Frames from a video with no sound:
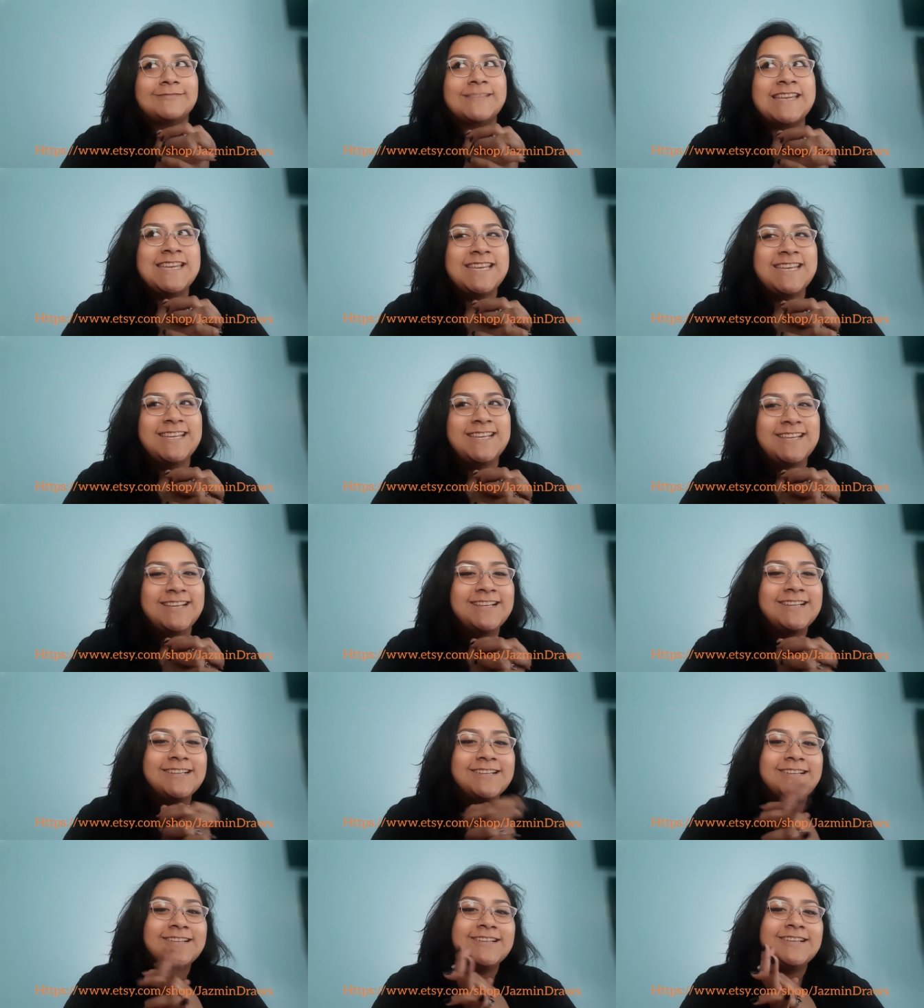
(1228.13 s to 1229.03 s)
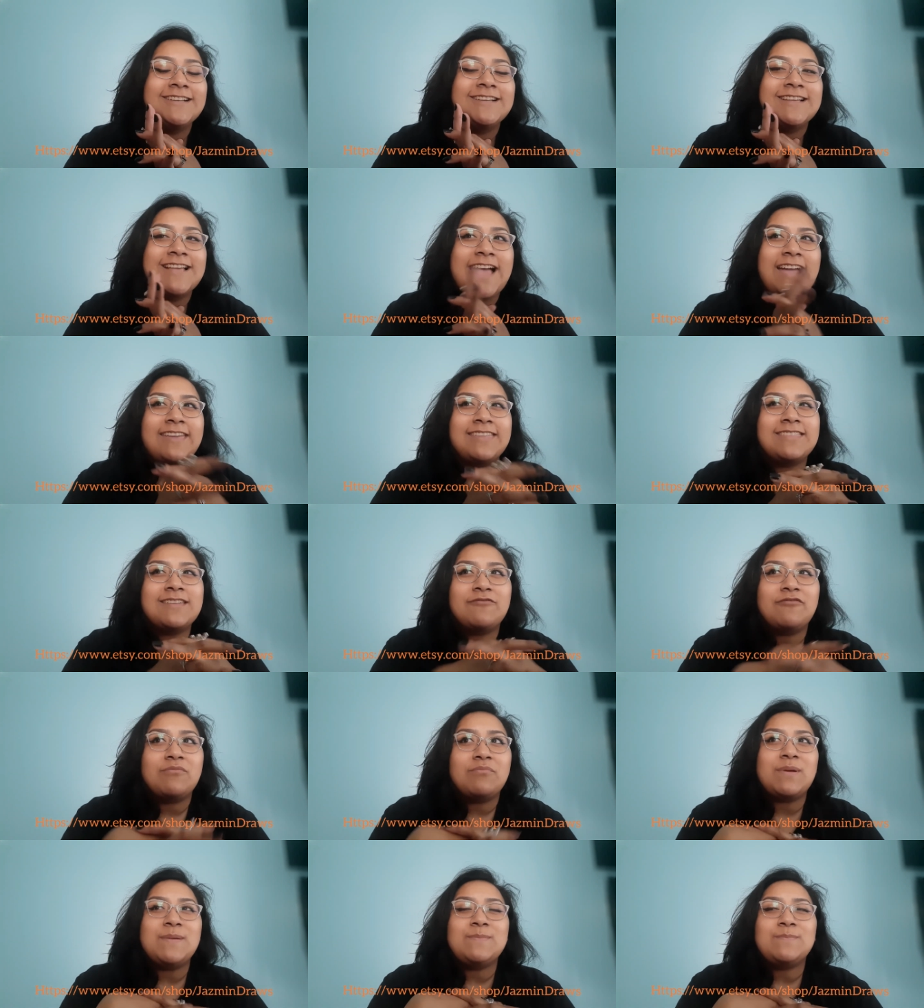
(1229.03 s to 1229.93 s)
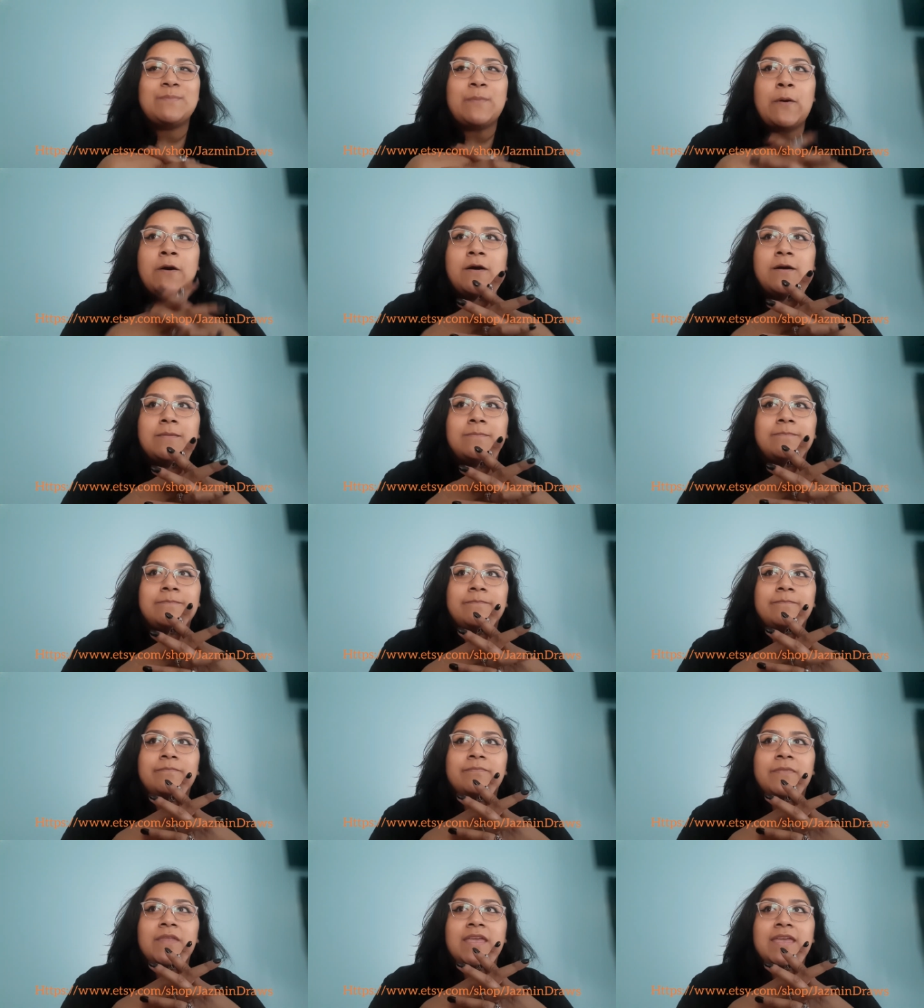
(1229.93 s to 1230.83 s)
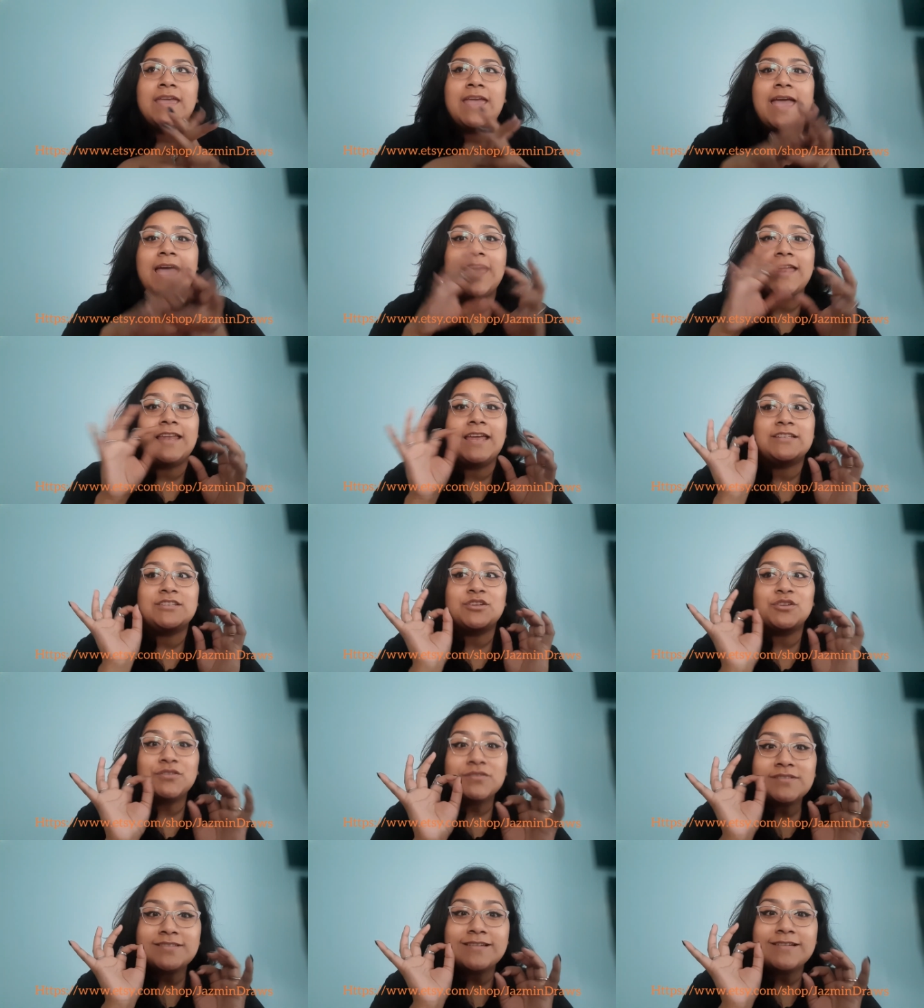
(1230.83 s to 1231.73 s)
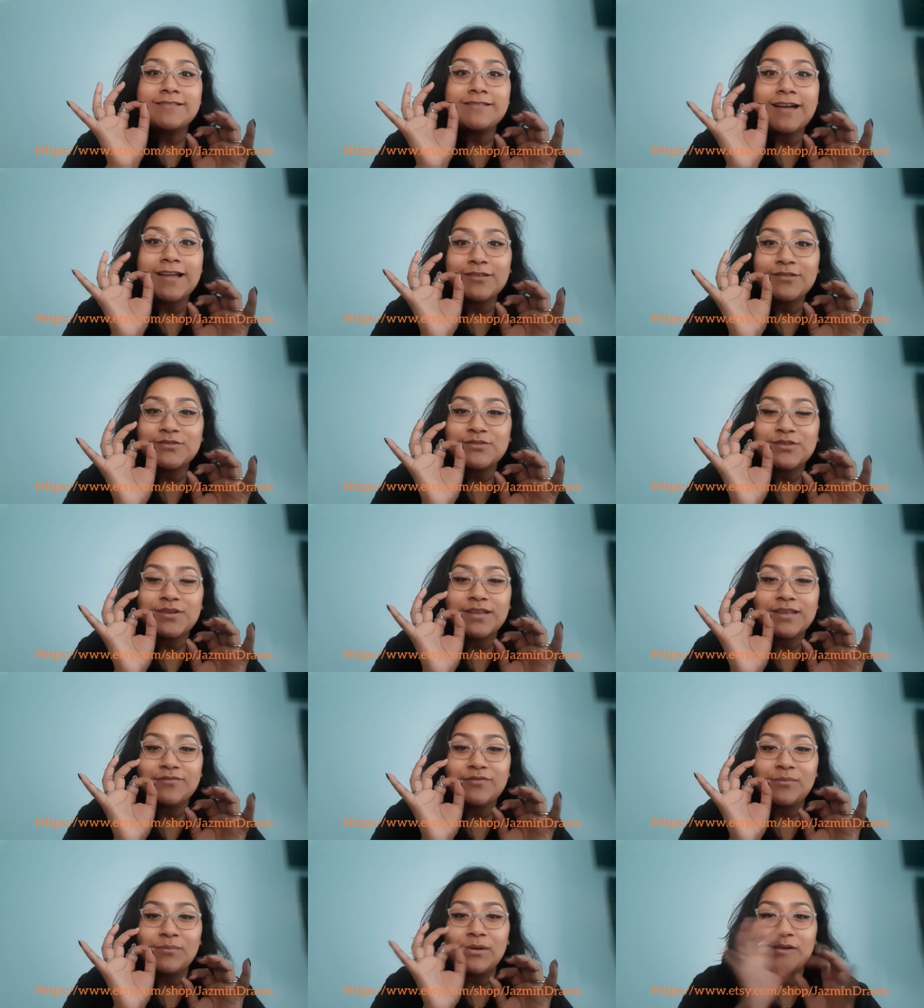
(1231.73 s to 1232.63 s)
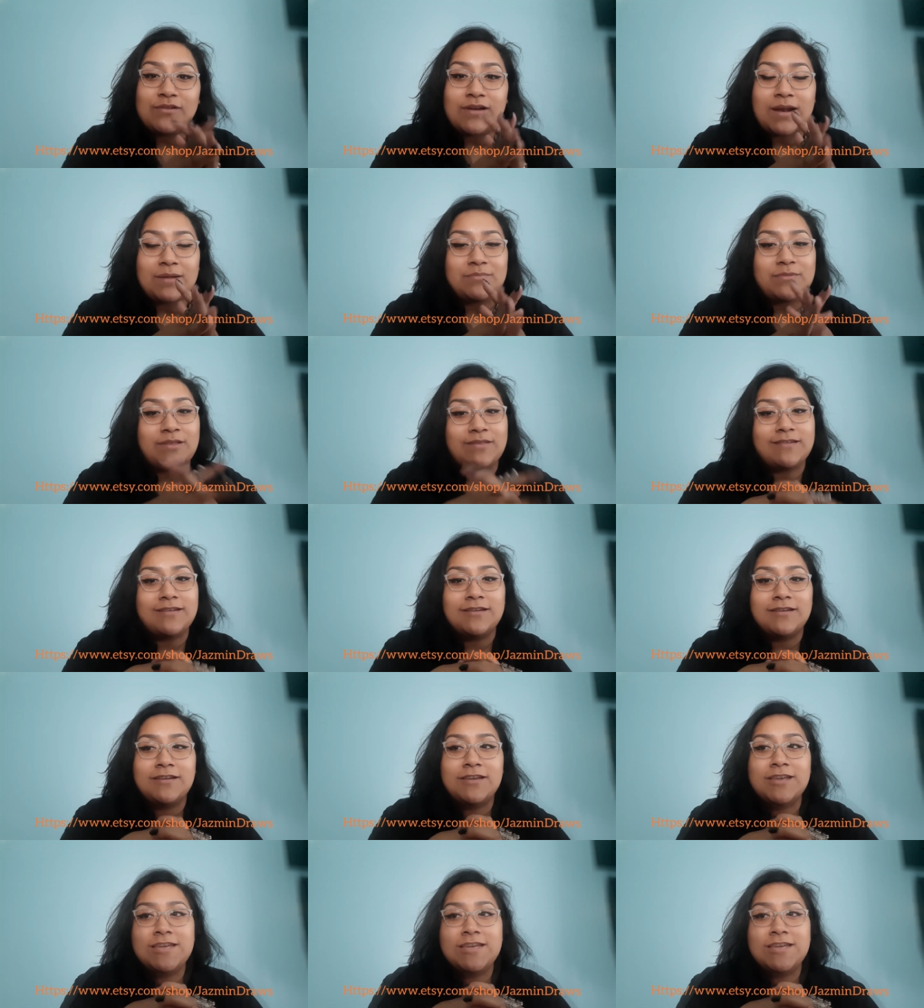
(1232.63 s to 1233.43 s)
I get that from my mom. And it turns out I also get it from my grandmother.